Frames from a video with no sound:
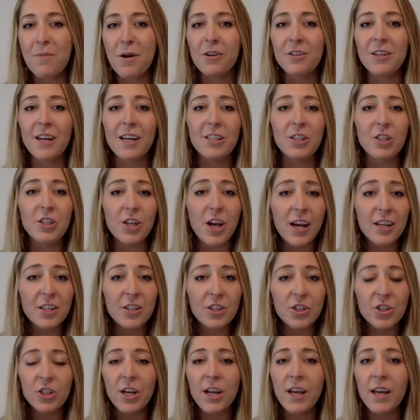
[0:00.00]
our
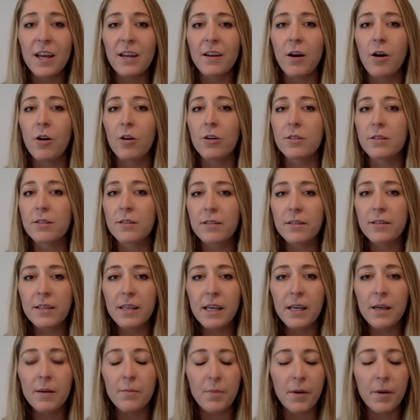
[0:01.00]
digestion, our
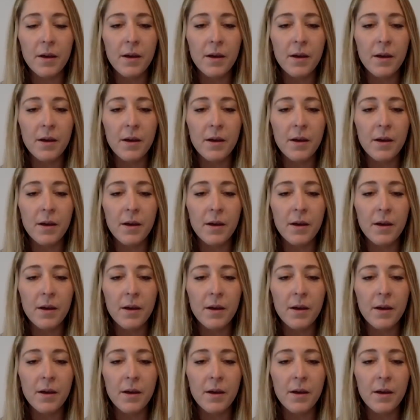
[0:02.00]
sleep,